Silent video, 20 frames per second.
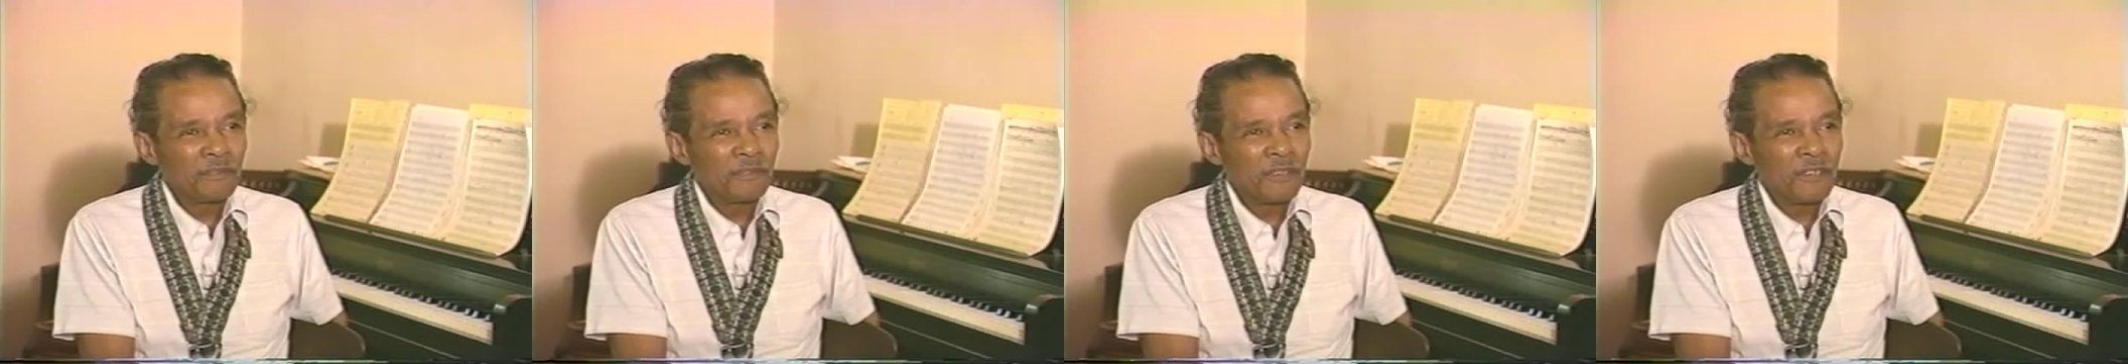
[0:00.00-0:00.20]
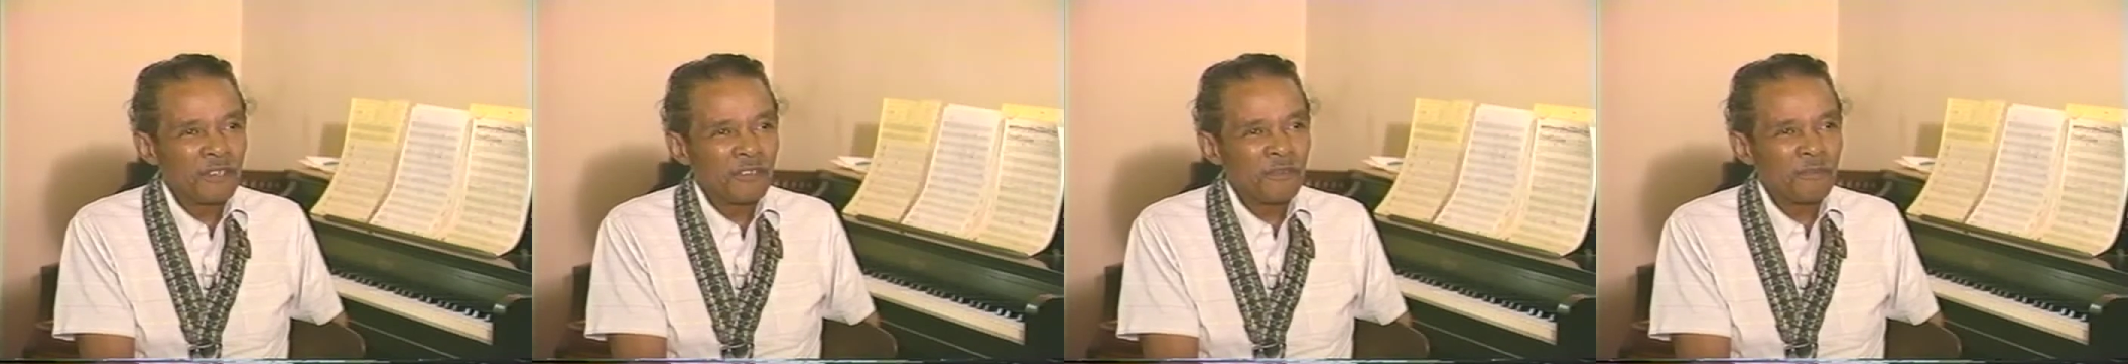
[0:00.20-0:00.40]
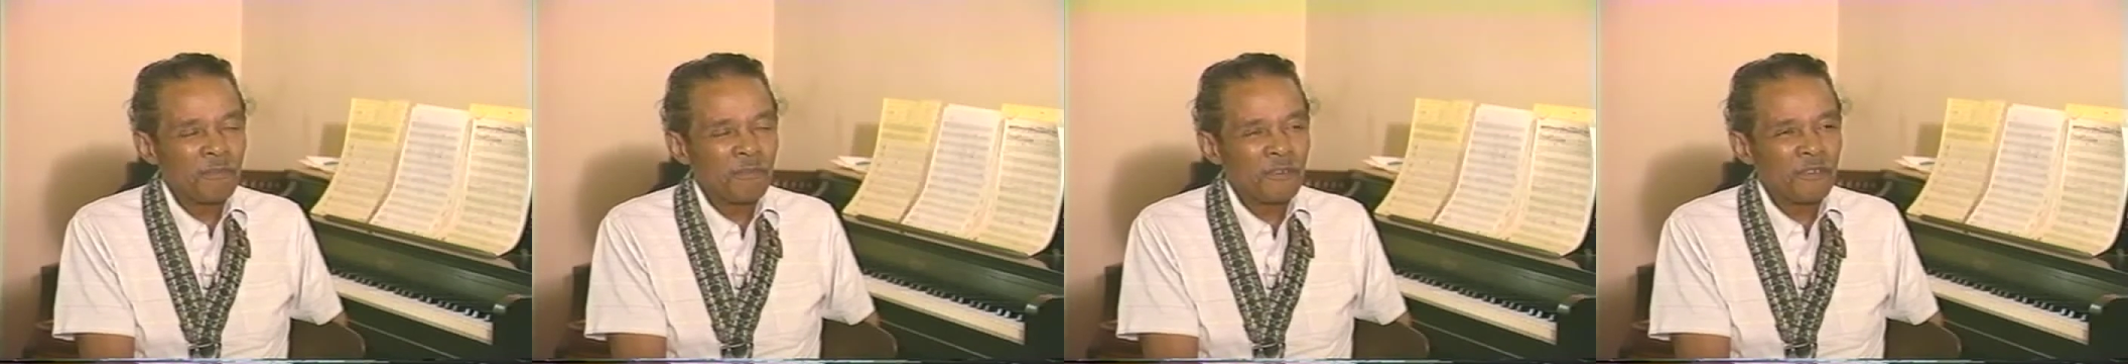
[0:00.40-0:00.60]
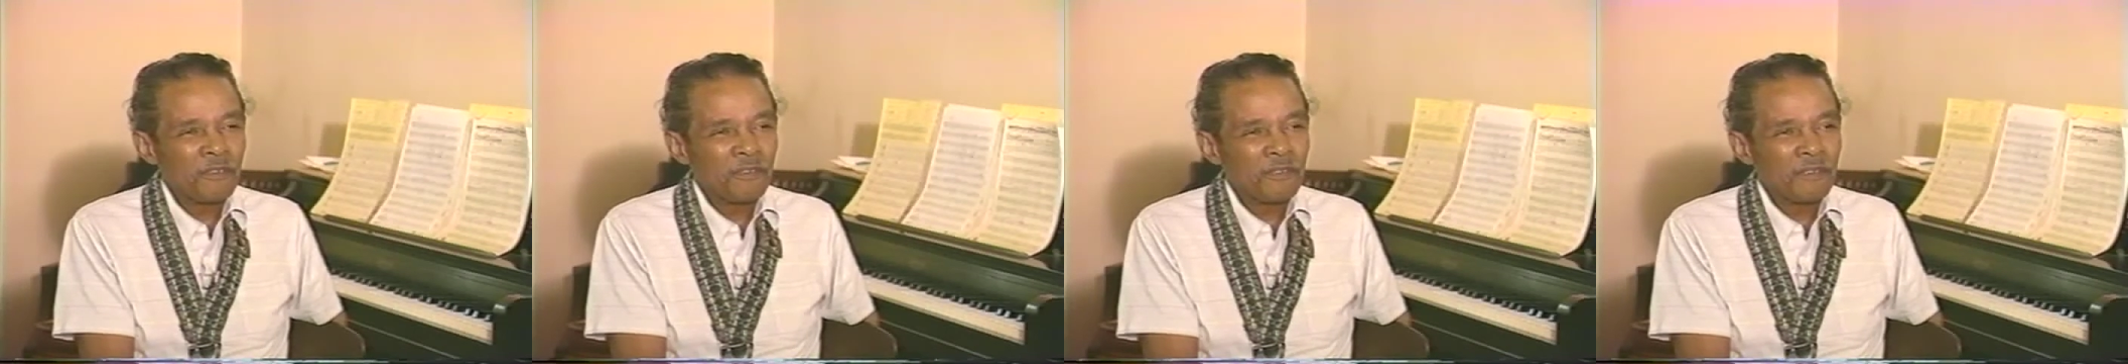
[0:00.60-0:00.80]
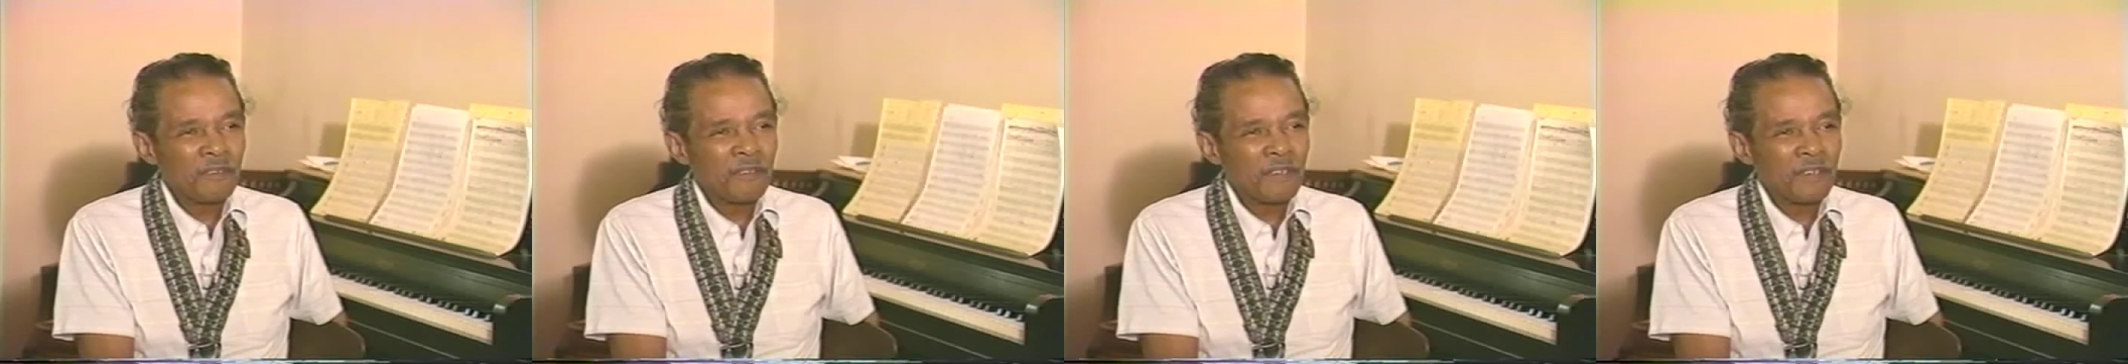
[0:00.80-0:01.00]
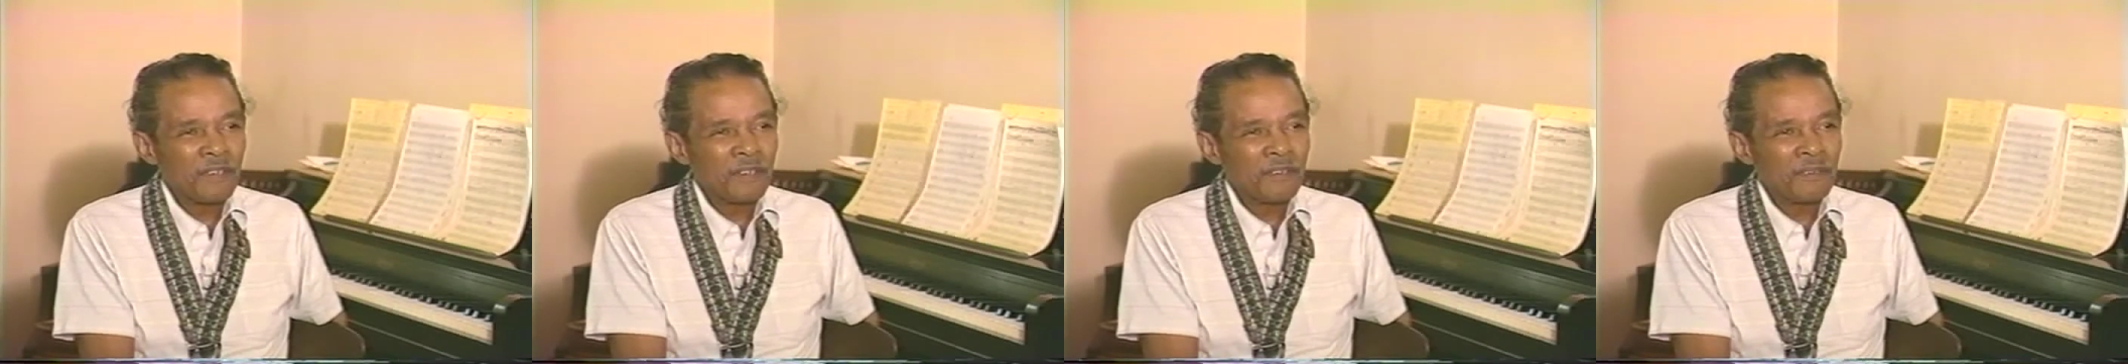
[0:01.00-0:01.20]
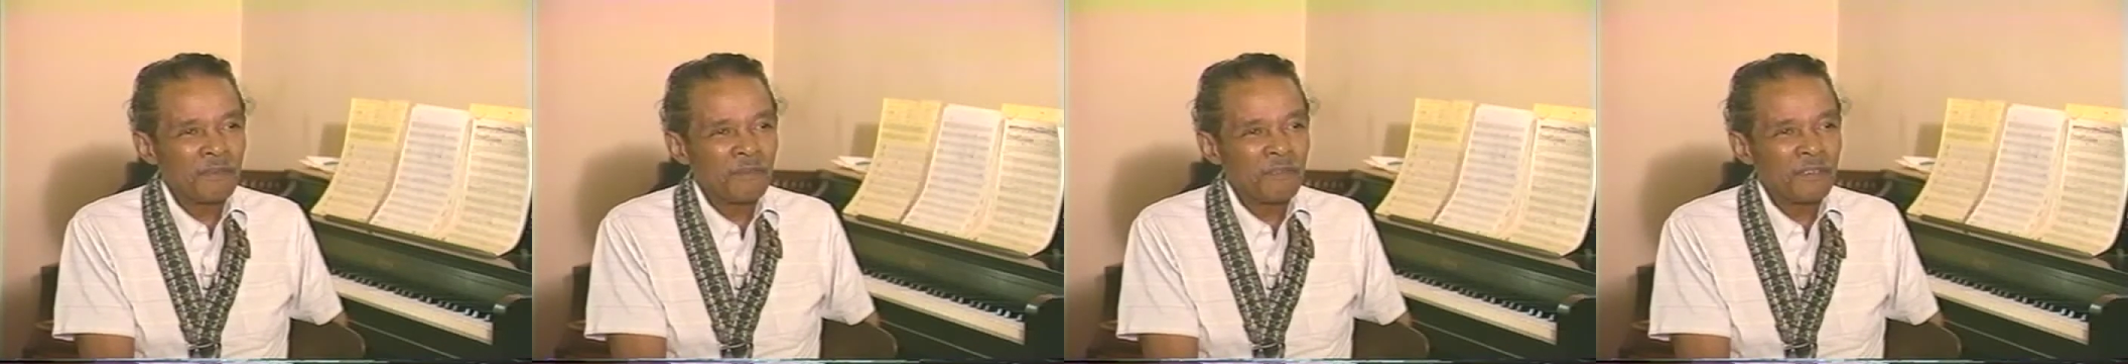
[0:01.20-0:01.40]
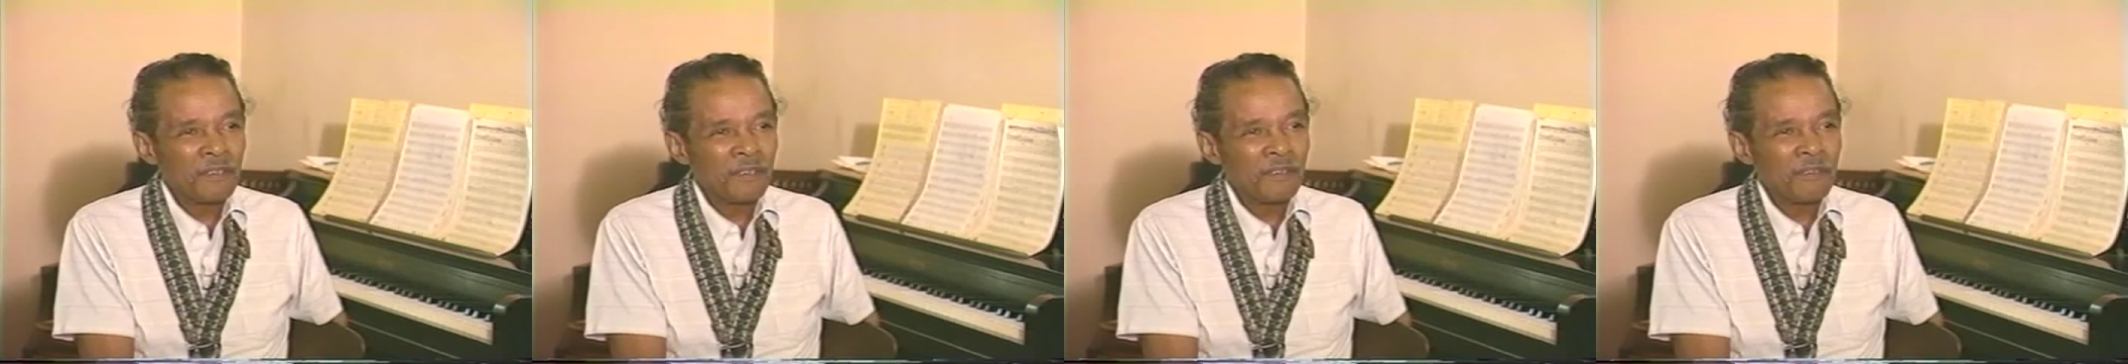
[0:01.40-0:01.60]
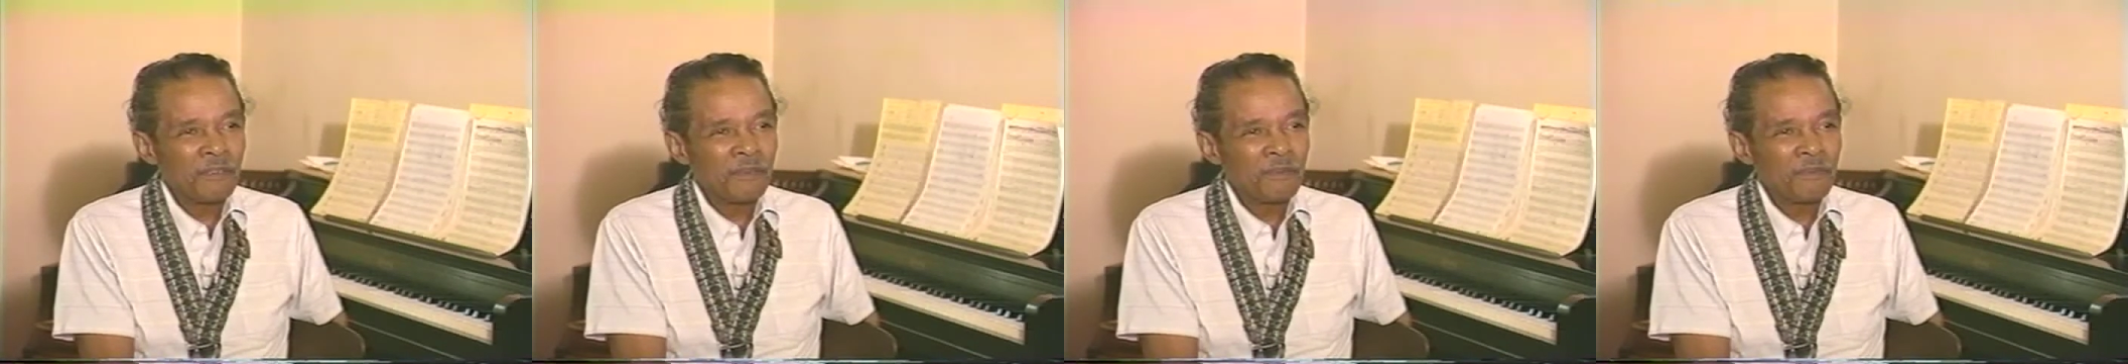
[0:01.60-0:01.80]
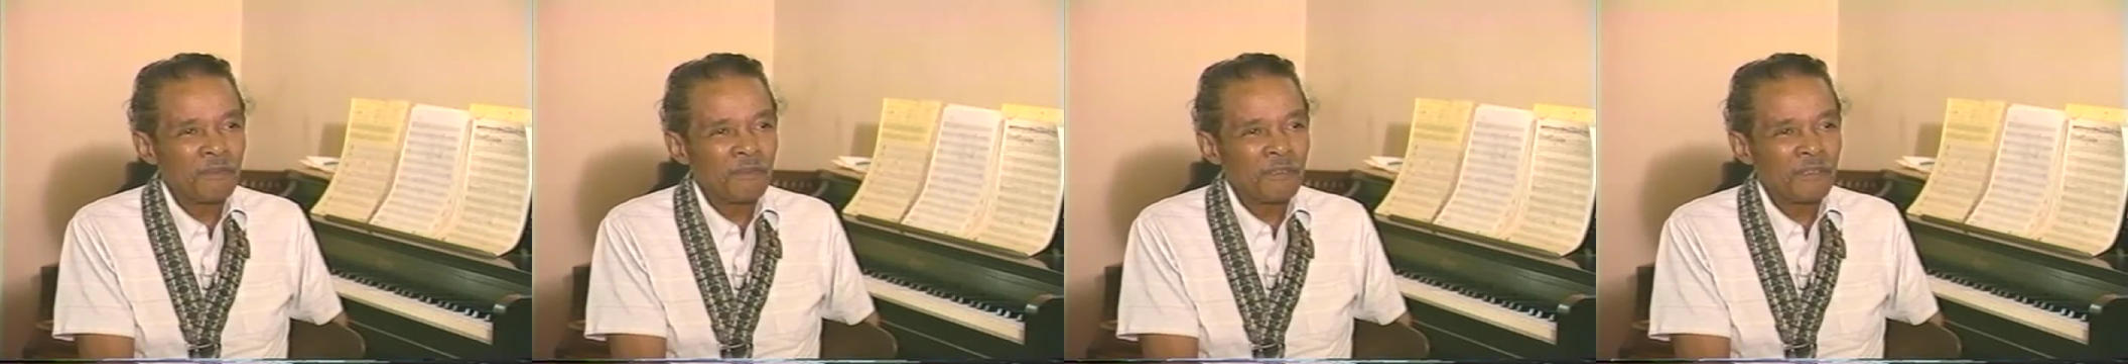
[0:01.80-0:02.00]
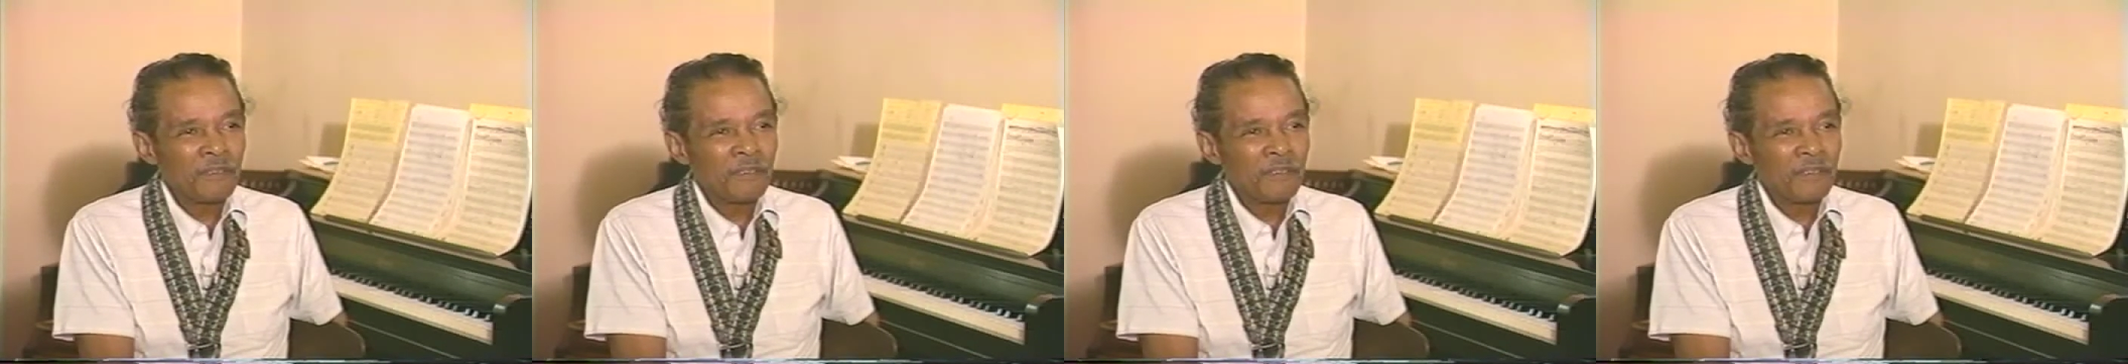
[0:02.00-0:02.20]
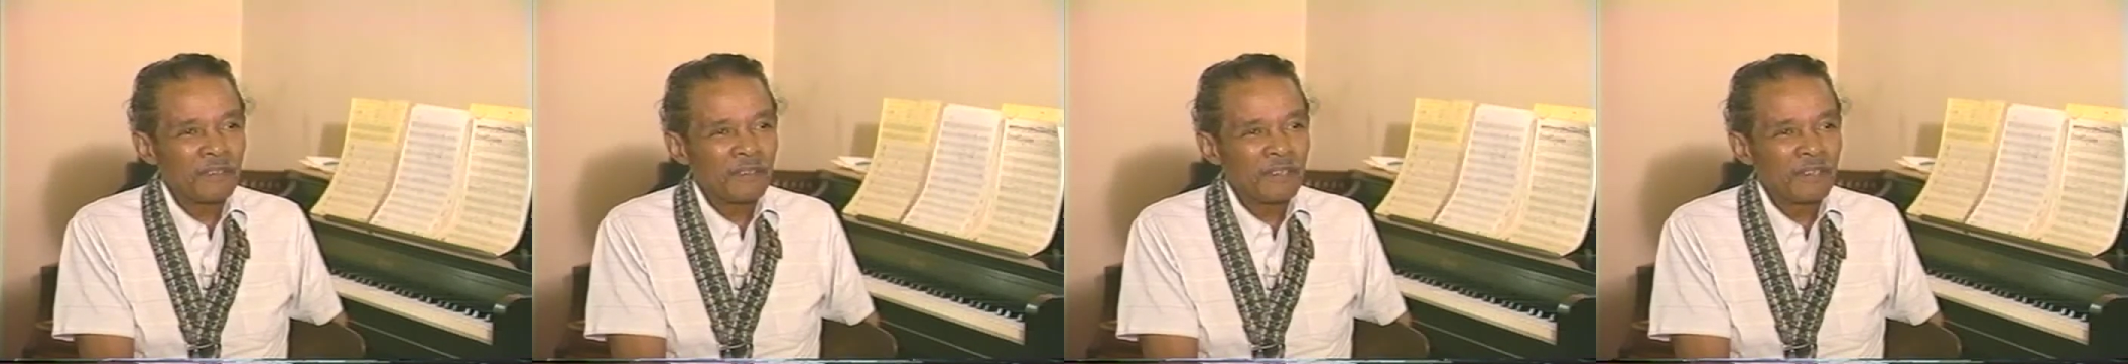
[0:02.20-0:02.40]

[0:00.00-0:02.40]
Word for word: It's a personal thing to me, you know, music.